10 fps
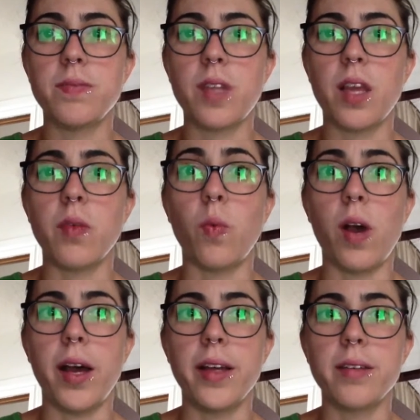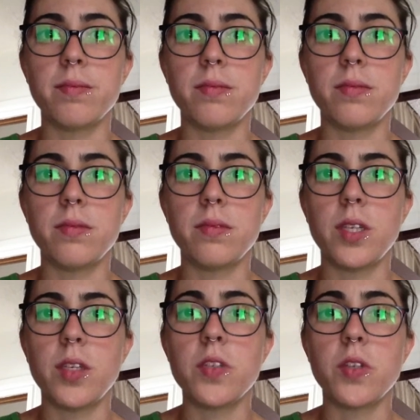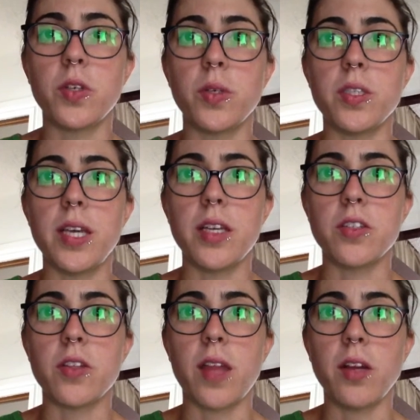and why? So you're going to answer that